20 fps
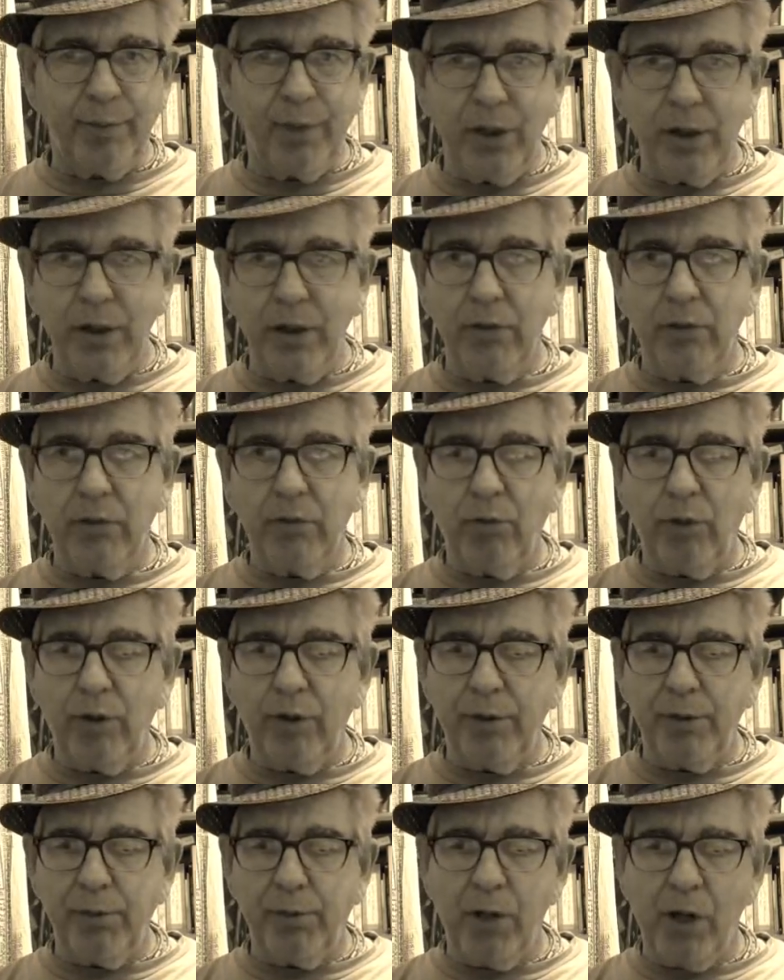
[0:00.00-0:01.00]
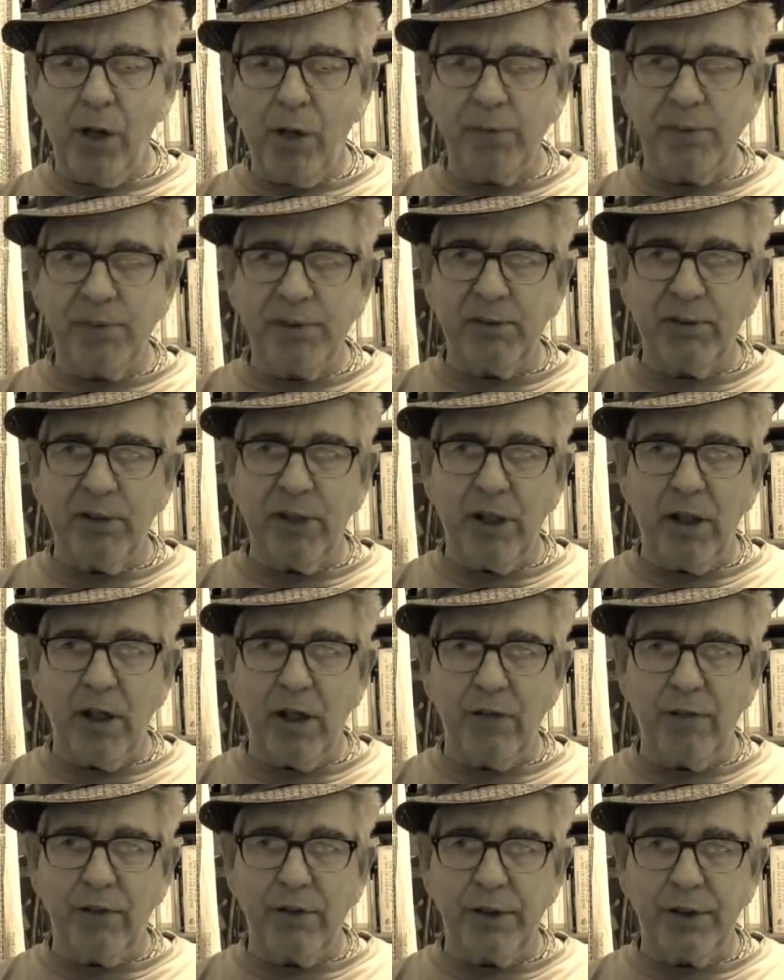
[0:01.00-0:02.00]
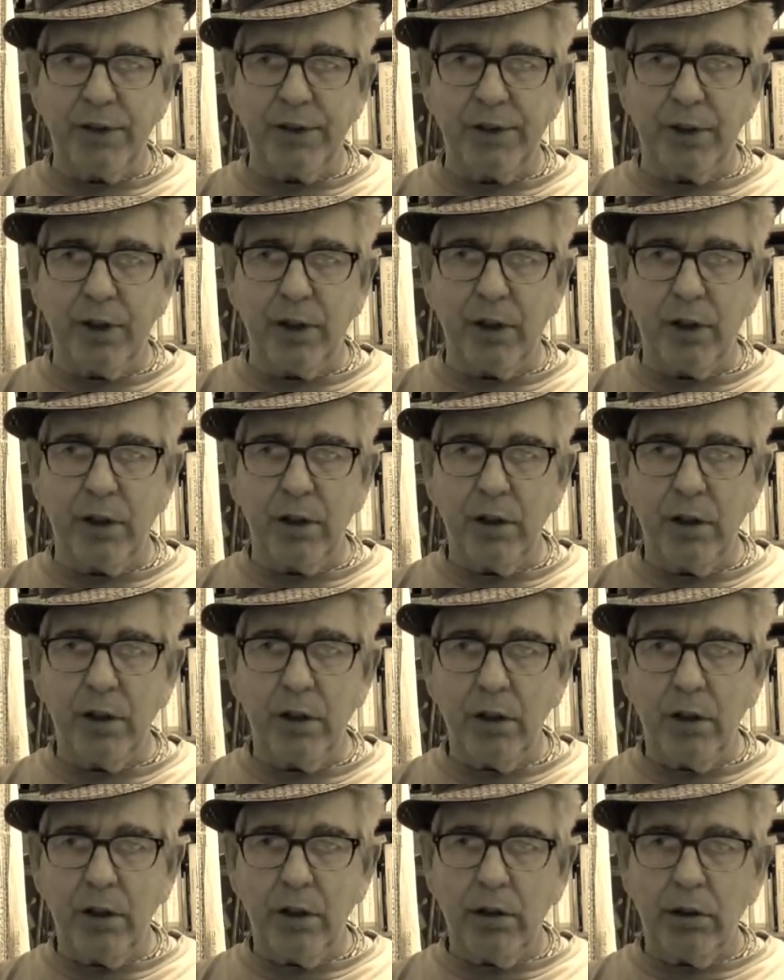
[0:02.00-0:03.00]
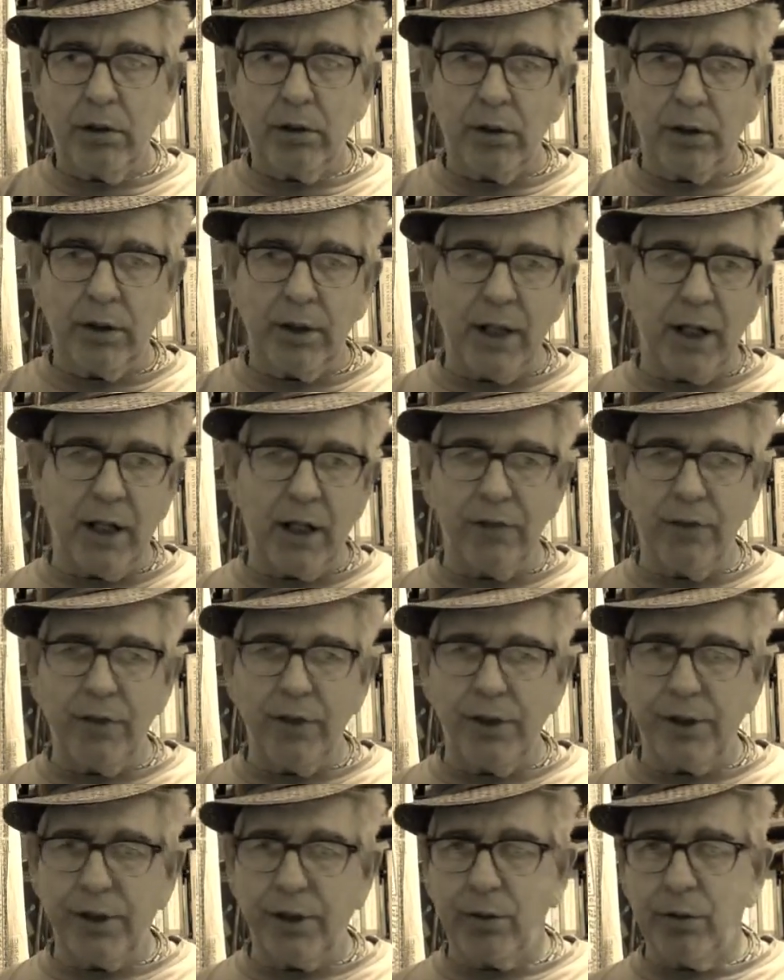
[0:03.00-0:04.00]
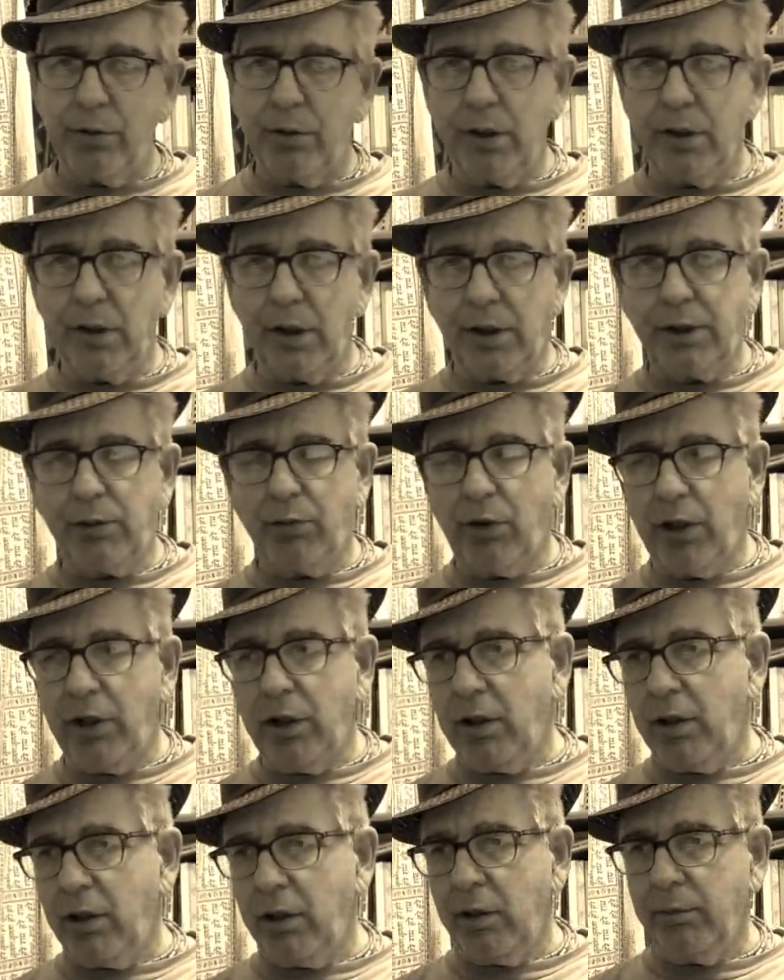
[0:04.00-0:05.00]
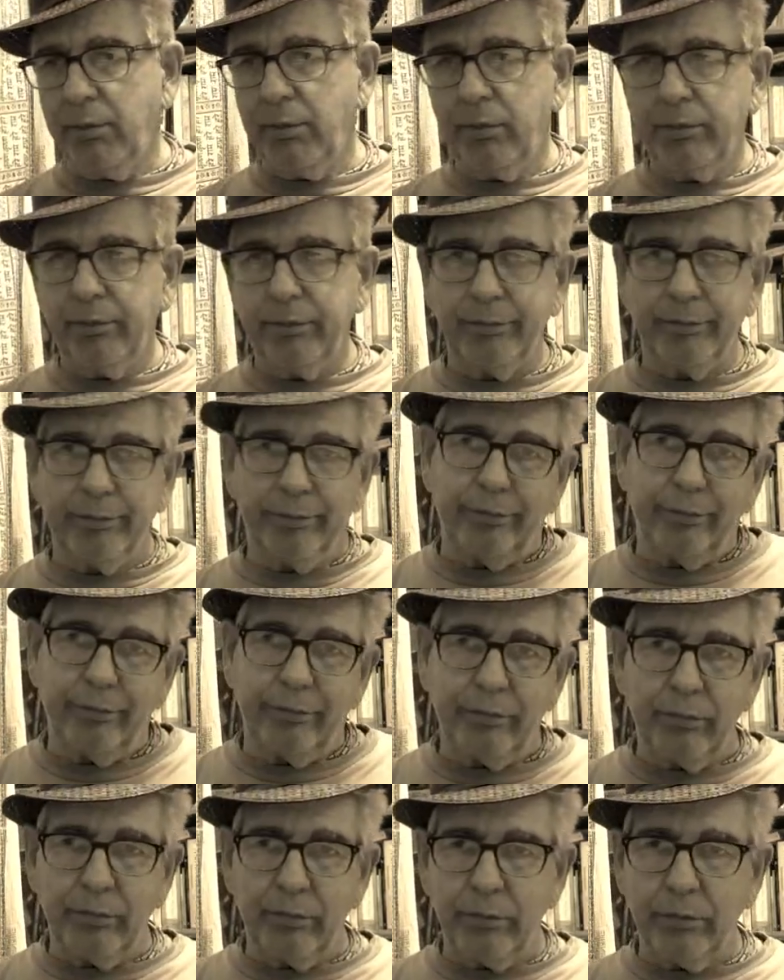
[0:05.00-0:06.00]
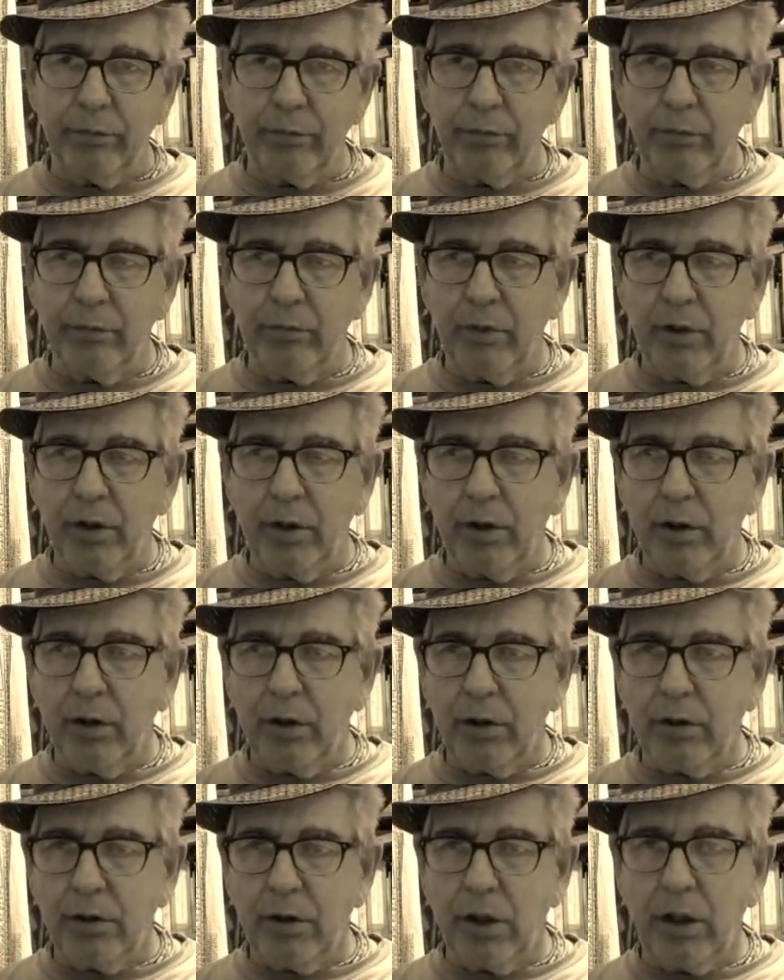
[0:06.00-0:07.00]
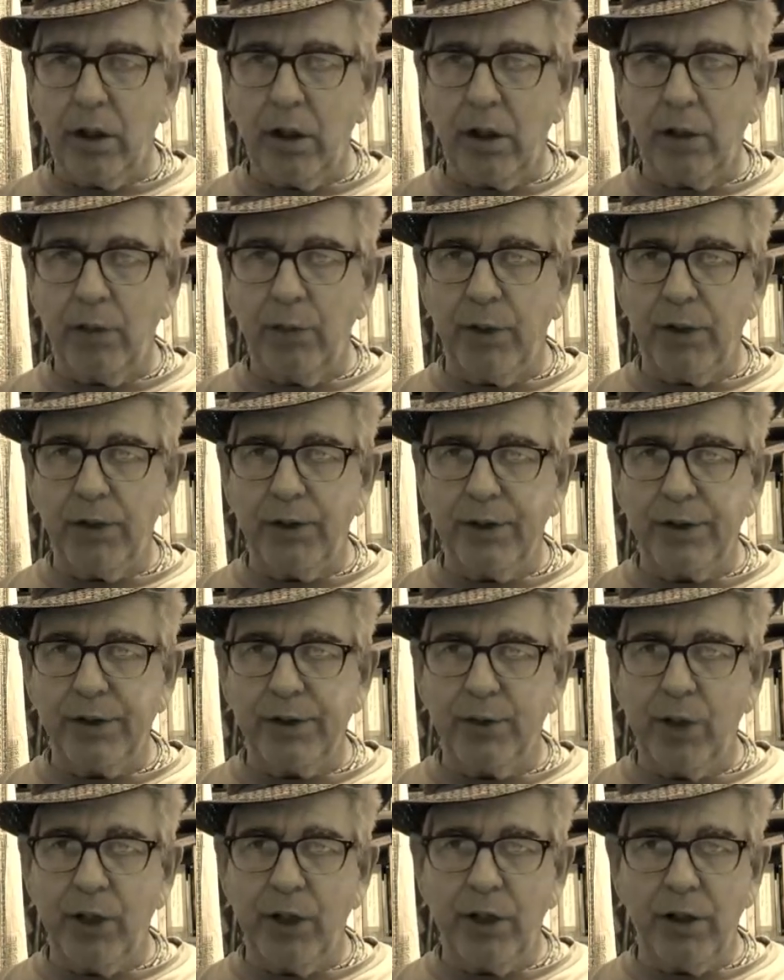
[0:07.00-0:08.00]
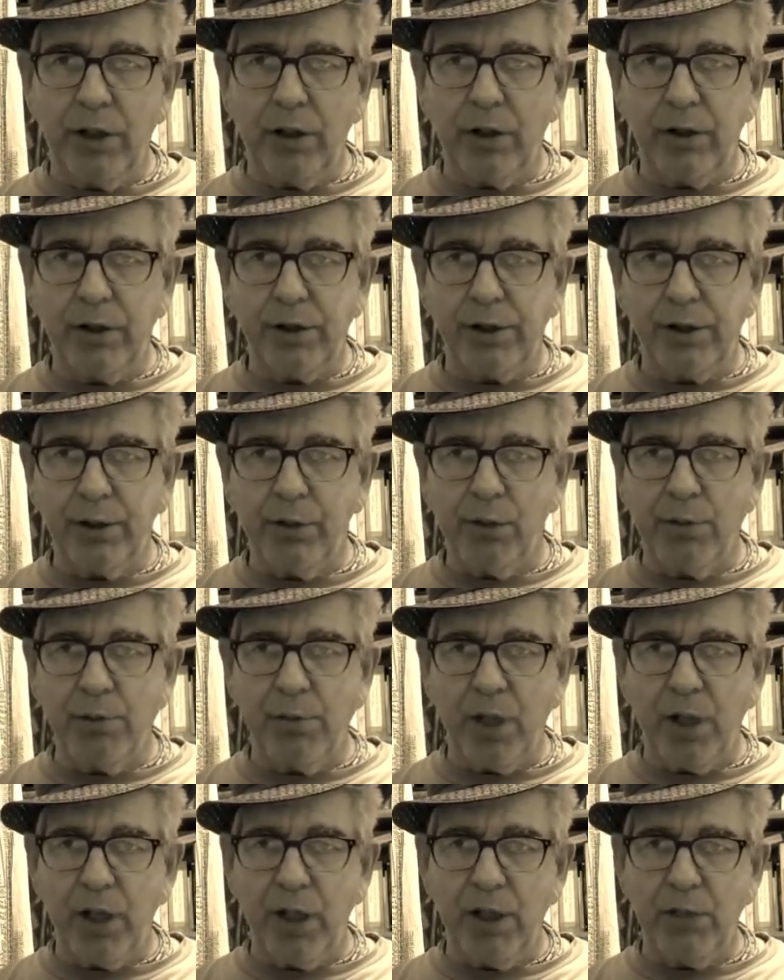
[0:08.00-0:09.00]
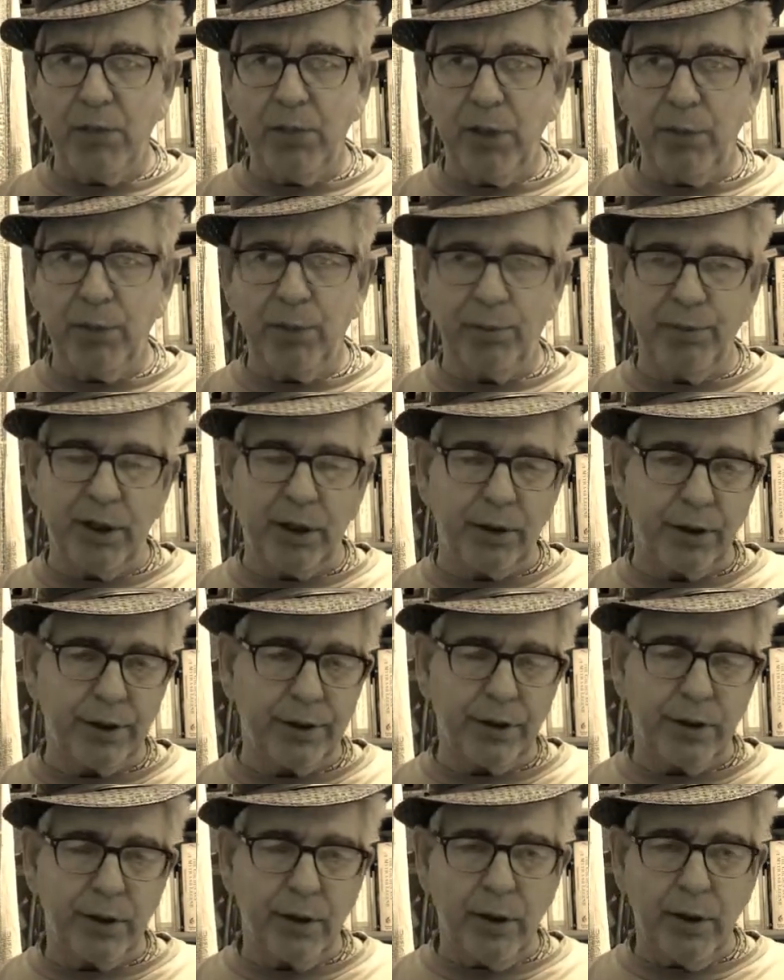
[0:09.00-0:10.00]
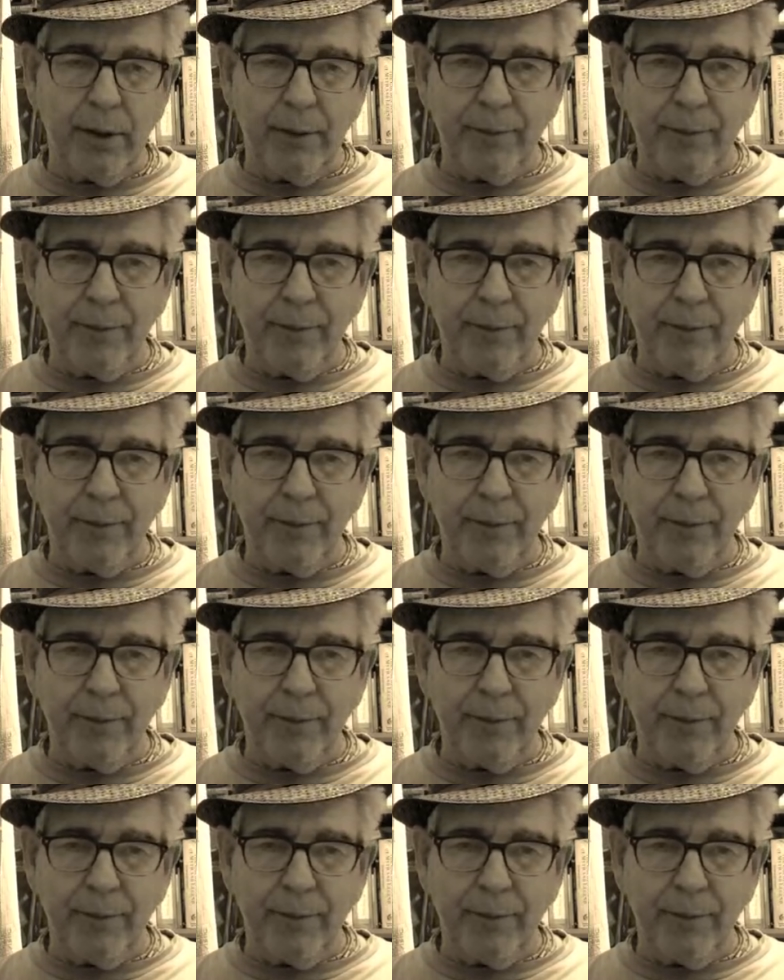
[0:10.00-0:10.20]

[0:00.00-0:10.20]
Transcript: But one of the problems we have is the lack of history. That's why I'm talking about this right now just to remind people, because